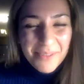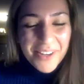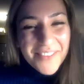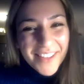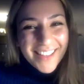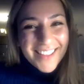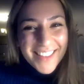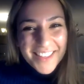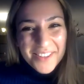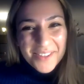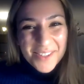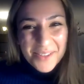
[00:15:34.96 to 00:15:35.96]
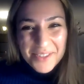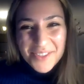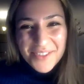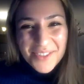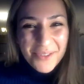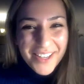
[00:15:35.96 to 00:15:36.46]
Perfect. Thank you so much
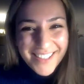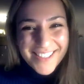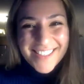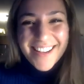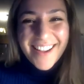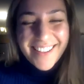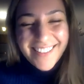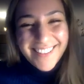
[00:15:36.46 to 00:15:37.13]
for joining us today.